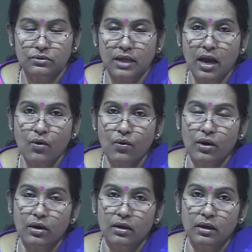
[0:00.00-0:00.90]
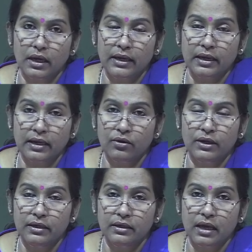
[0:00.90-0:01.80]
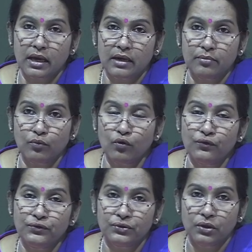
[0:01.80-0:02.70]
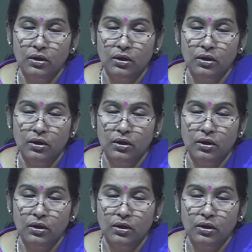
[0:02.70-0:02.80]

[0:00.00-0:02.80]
now and accordingly I had moved